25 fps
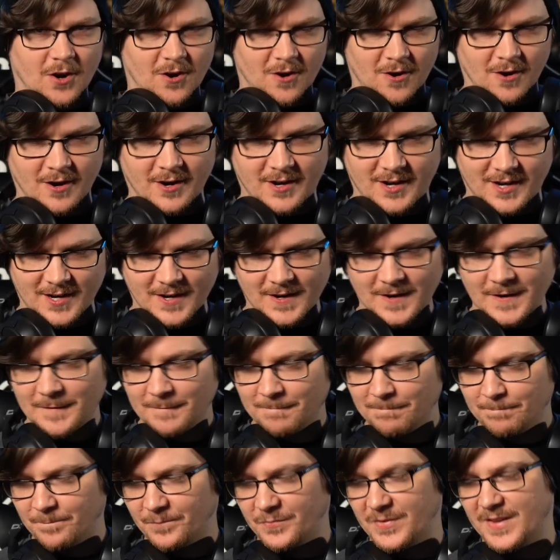arc,
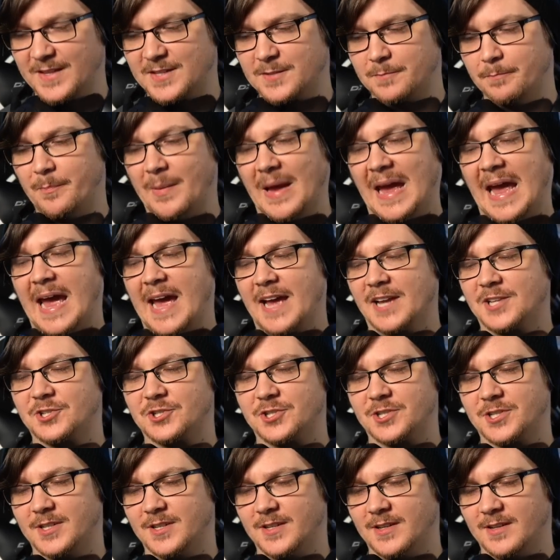this
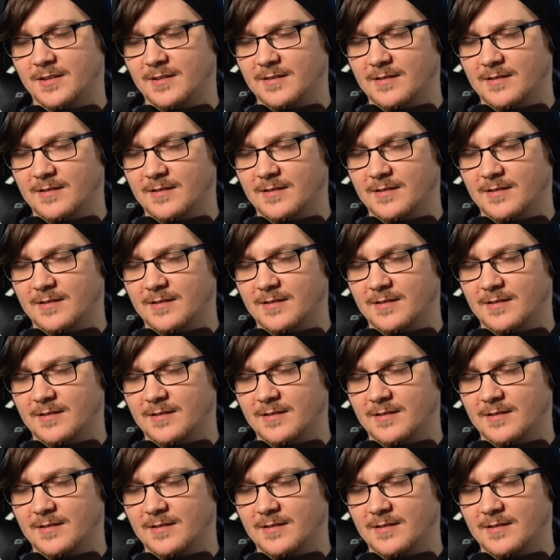batch,